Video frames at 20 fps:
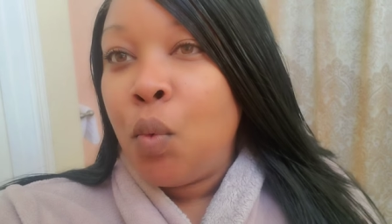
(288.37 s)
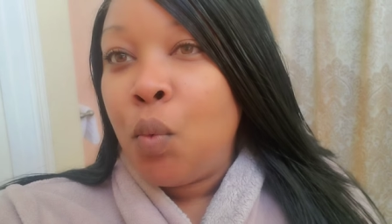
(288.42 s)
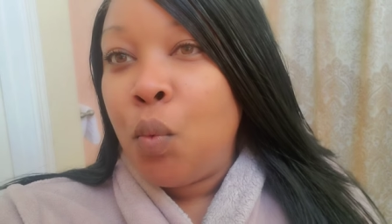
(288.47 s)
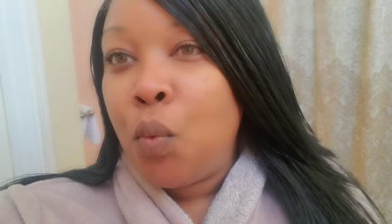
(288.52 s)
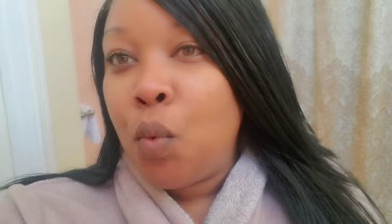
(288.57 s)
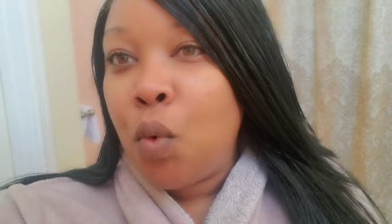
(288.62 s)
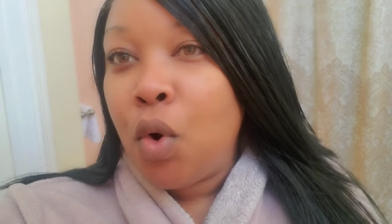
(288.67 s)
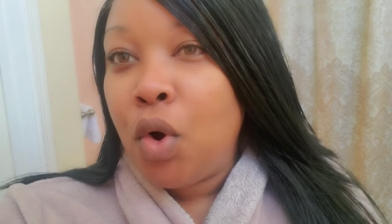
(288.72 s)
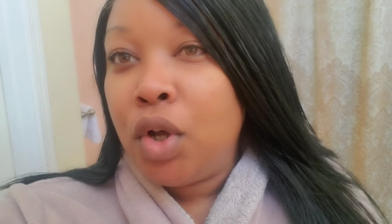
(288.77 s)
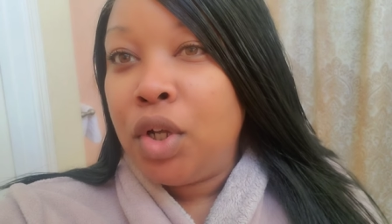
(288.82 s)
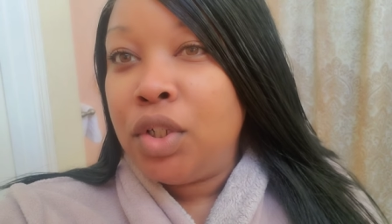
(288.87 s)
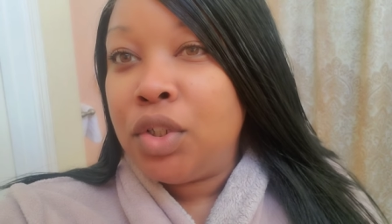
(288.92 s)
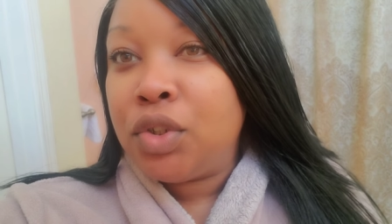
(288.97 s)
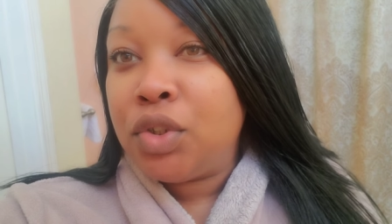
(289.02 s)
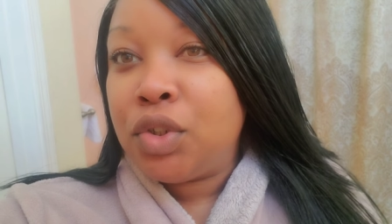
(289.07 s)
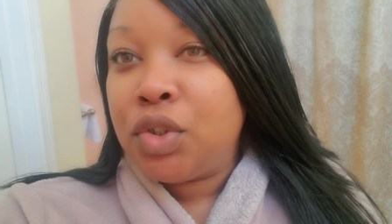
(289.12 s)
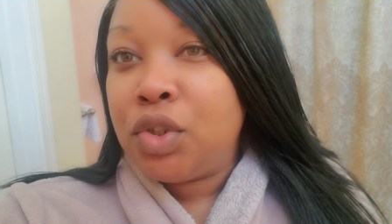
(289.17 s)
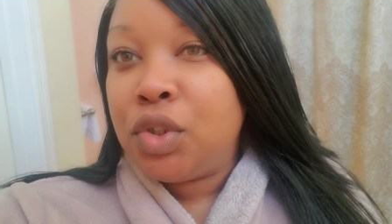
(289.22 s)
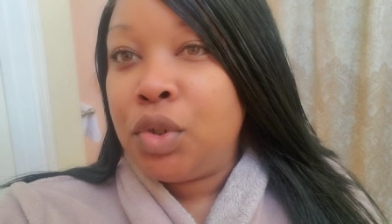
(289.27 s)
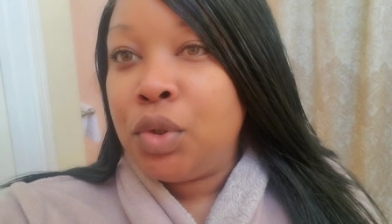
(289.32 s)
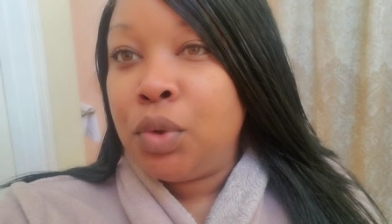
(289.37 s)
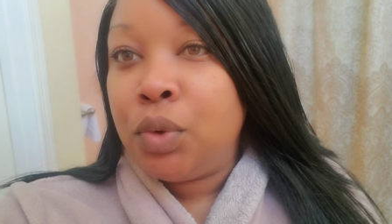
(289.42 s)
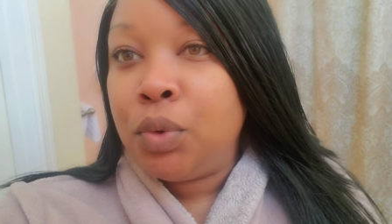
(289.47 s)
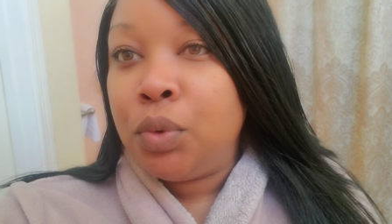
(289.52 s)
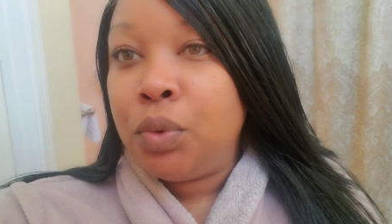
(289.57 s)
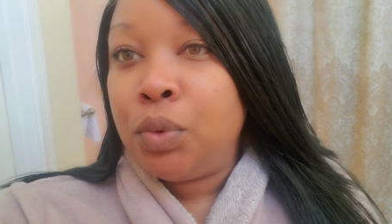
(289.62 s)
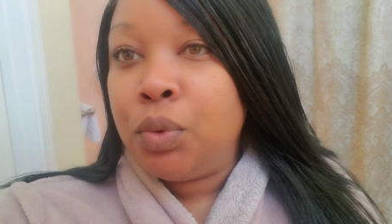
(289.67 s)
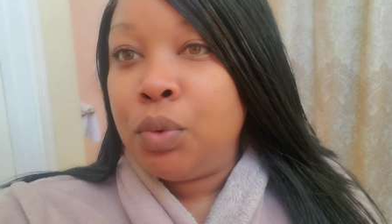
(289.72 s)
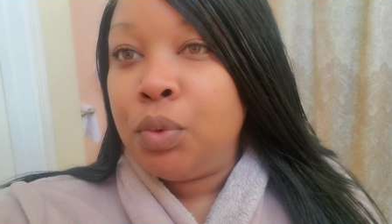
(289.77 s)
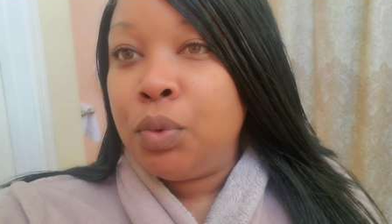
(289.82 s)
want
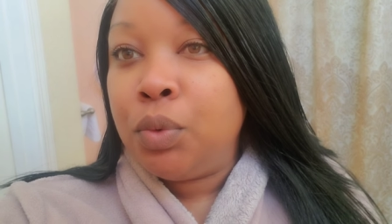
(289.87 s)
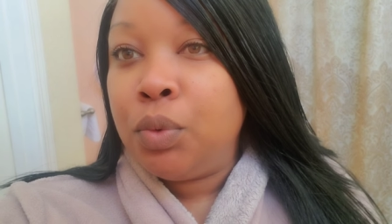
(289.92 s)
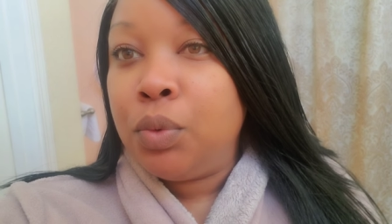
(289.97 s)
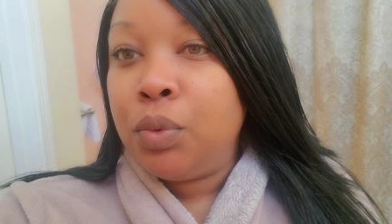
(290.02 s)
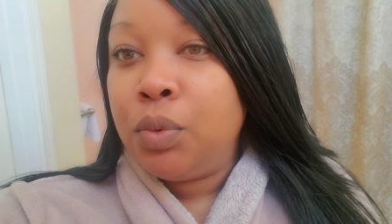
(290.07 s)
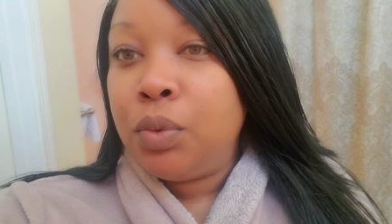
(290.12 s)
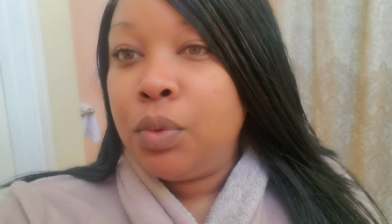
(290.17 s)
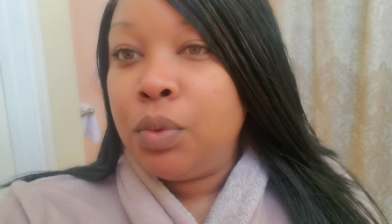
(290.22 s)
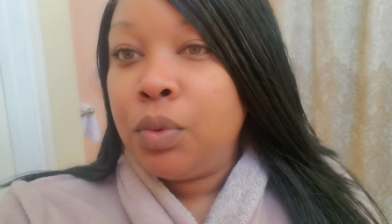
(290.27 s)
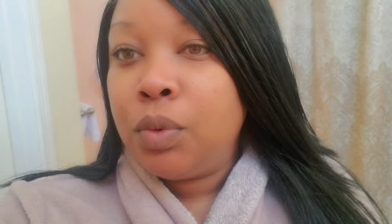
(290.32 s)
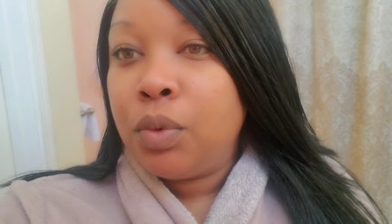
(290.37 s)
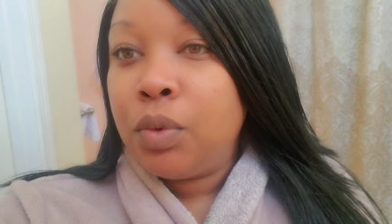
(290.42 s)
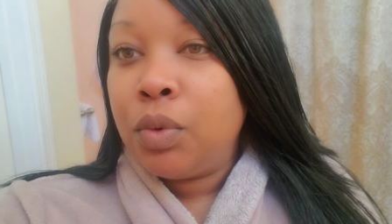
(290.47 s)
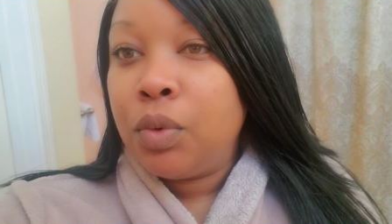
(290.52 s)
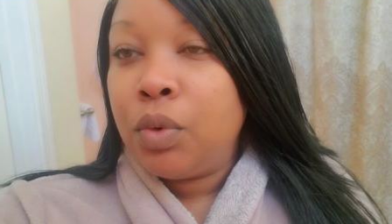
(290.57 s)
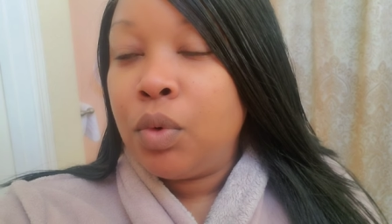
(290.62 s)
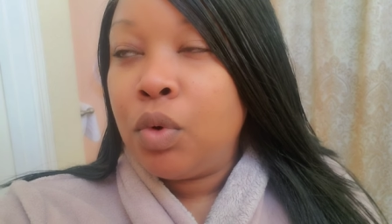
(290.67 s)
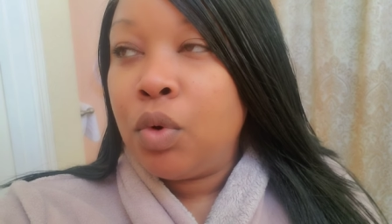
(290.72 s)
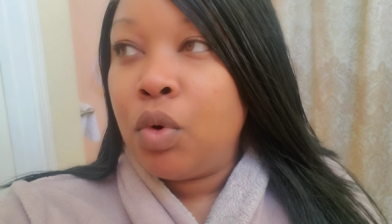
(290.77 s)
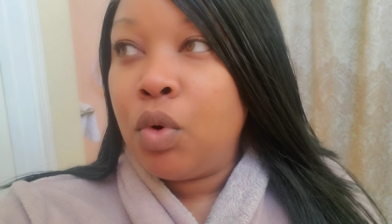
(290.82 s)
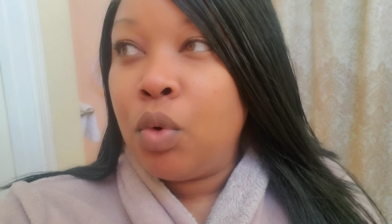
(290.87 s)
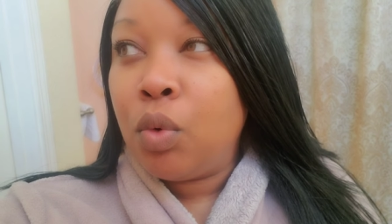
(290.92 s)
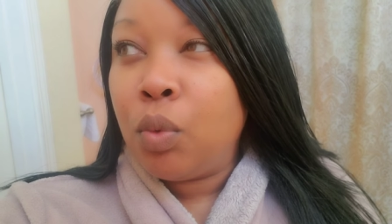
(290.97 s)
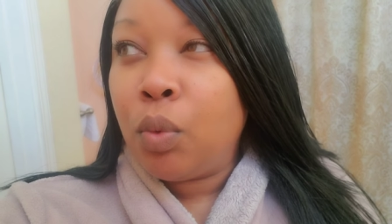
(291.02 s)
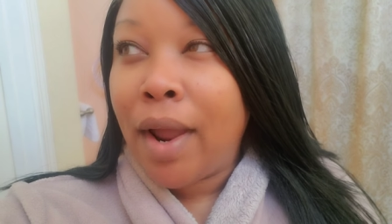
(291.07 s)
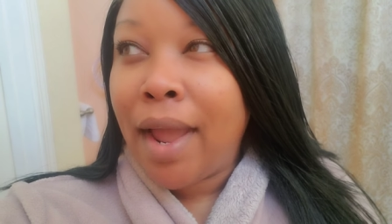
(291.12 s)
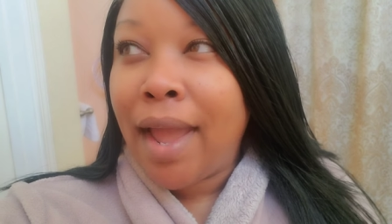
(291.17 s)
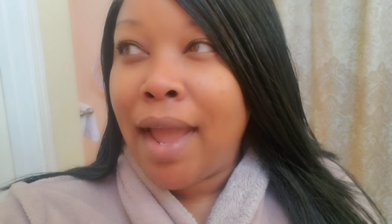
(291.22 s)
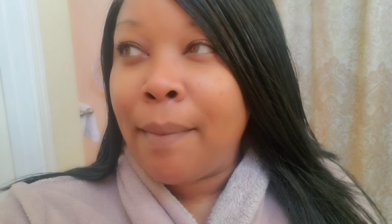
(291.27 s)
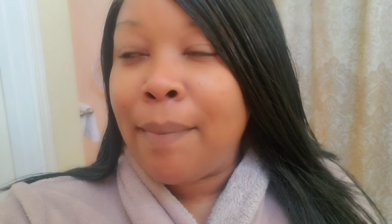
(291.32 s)
to
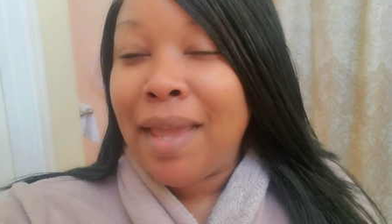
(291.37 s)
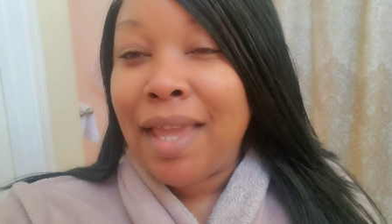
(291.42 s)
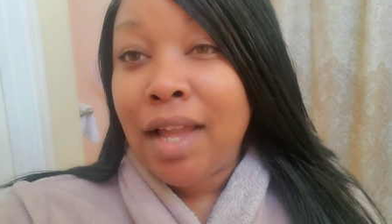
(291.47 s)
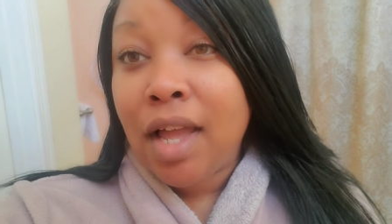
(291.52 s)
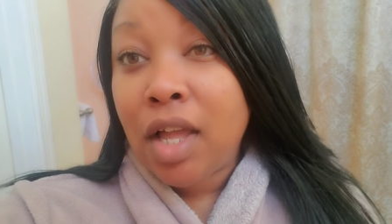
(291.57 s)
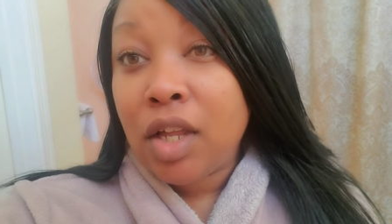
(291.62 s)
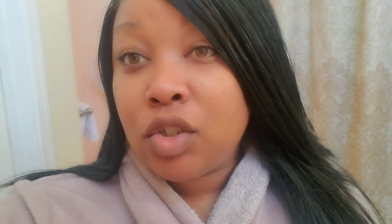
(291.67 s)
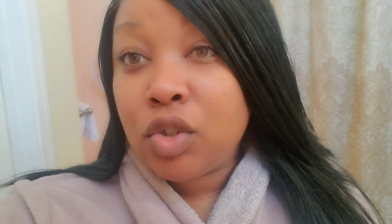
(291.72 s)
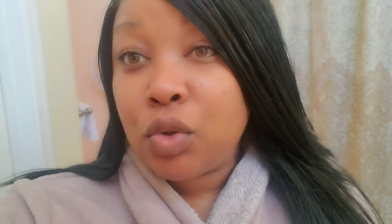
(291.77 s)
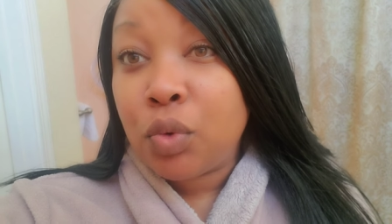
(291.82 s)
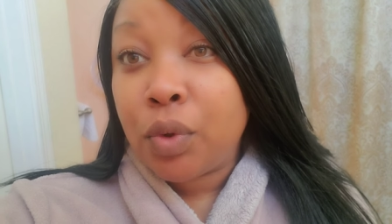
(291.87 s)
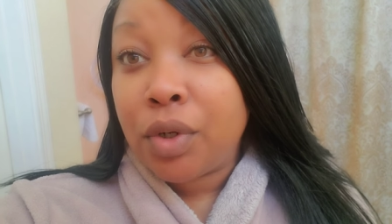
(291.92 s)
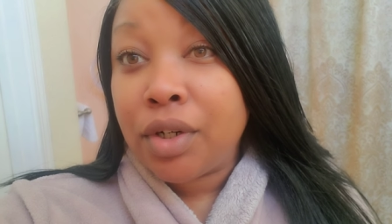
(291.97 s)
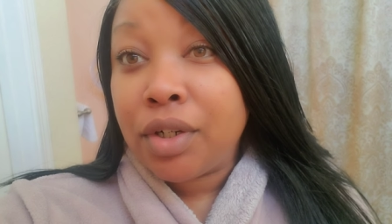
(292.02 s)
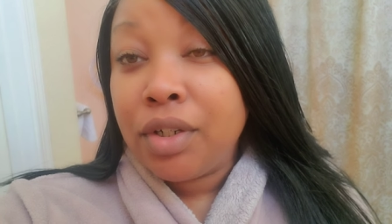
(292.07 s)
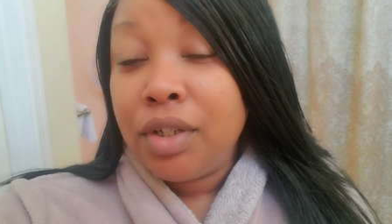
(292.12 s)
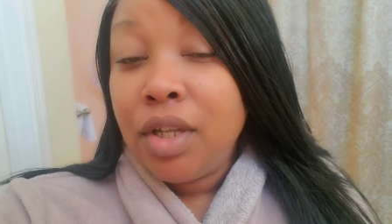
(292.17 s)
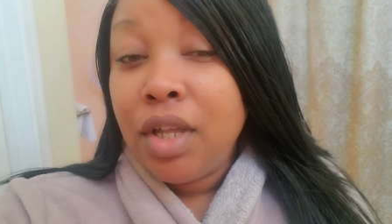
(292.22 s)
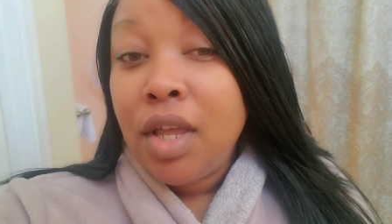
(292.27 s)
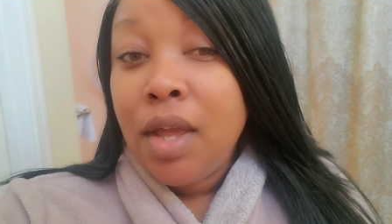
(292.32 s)
grab a contour.